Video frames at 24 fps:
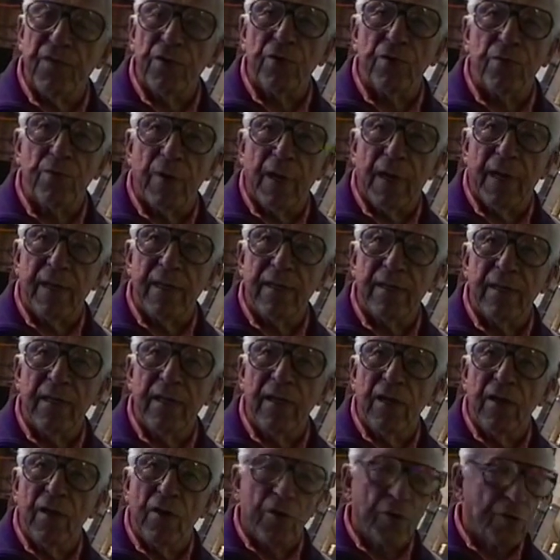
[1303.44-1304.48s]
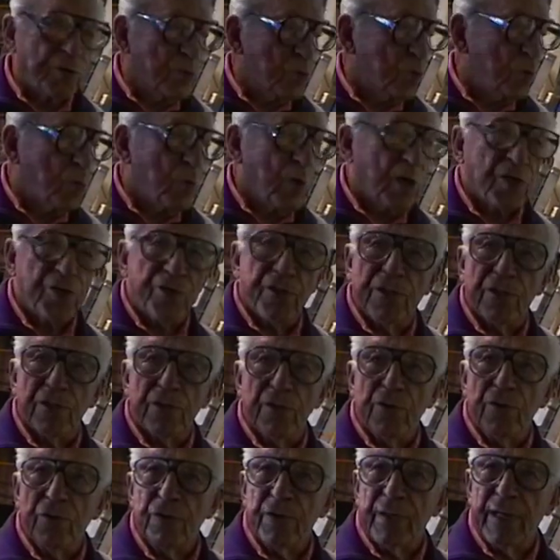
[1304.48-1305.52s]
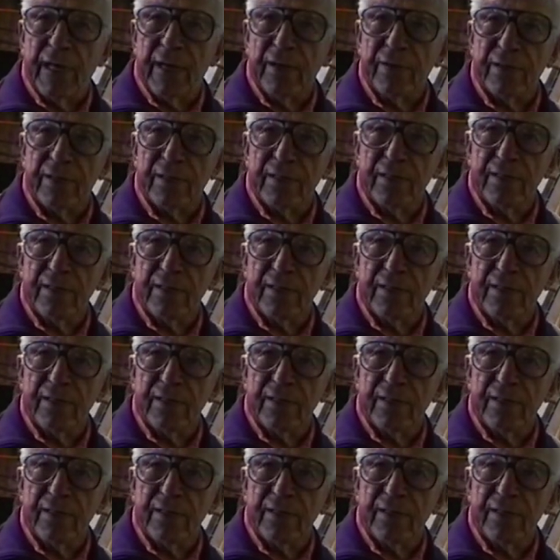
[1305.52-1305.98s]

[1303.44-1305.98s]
right, or you'll wash the gold out.